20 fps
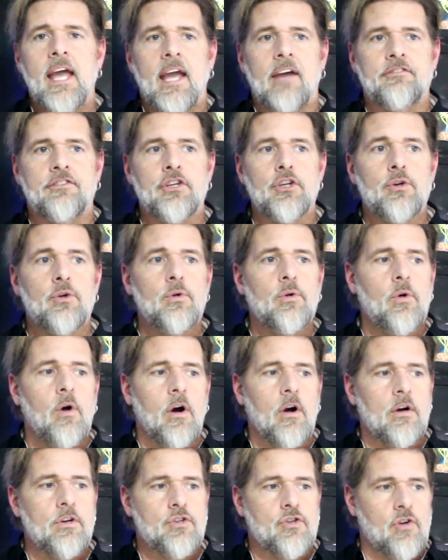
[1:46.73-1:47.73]
If you
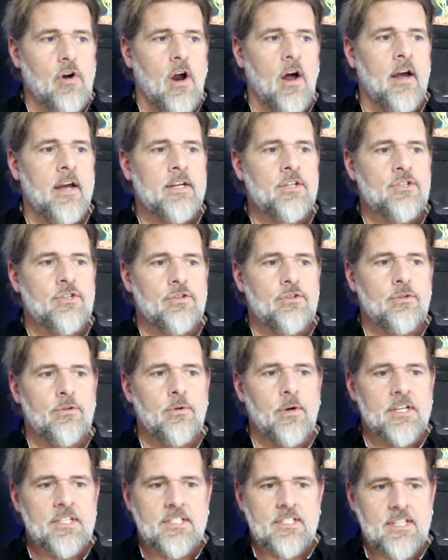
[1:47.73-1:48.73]
are trying
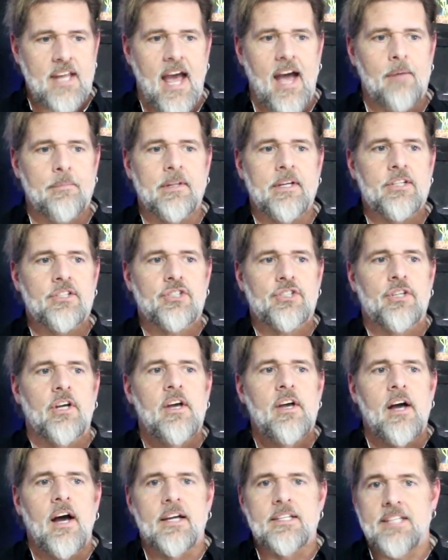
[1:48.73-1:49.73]
to establish
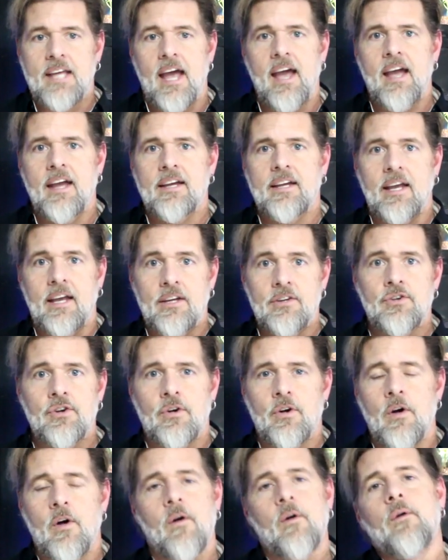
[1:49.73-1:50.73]
a tank in
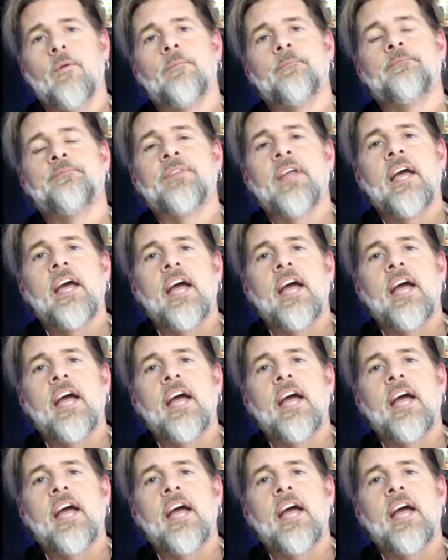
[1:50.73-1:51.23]
your home